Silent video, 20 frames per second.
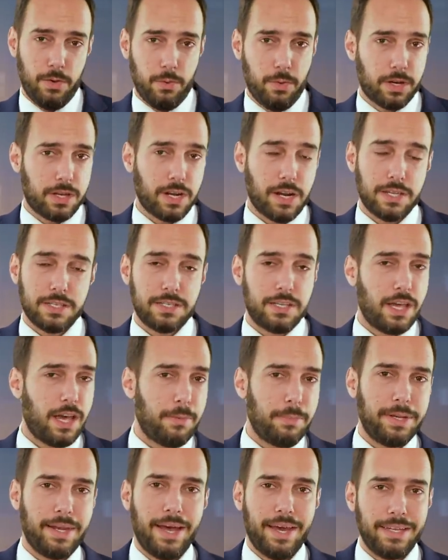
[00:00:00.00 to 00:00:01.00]
What can I say?
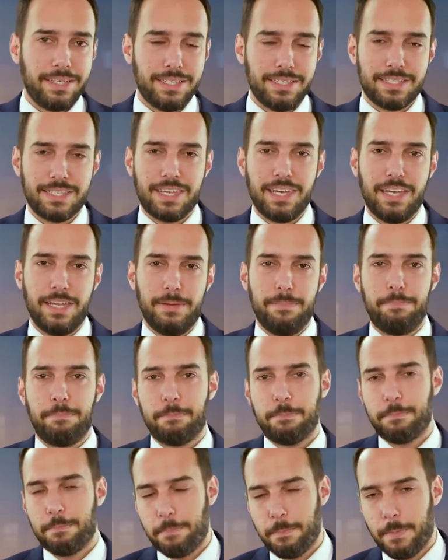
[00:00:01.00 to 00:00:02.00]
I'm a 90s kid.
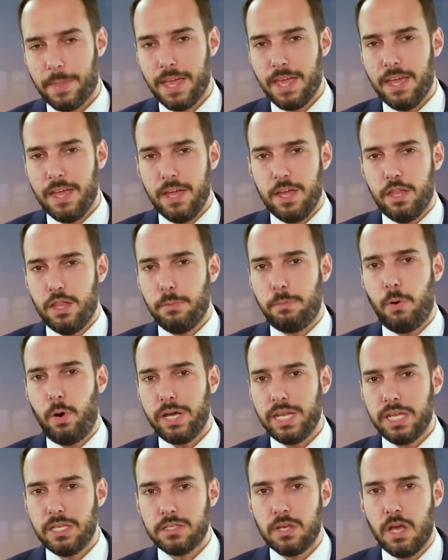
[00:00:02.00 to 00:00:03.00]
The
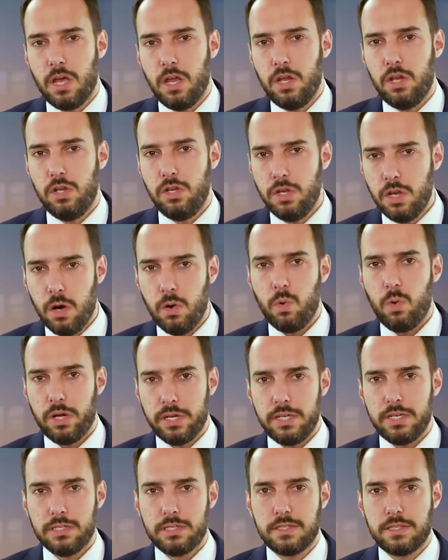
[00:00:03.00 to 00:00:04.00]
point is, no
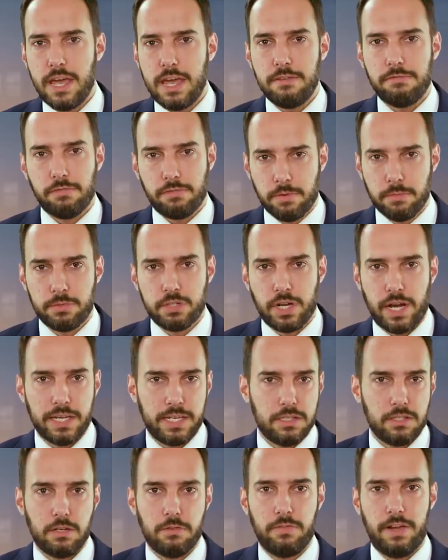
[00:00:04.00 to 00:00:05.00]
one is safe from
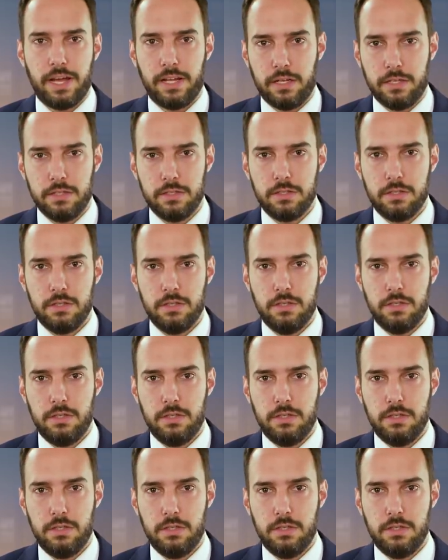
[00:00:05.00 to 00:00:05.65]
Chinese surveillance.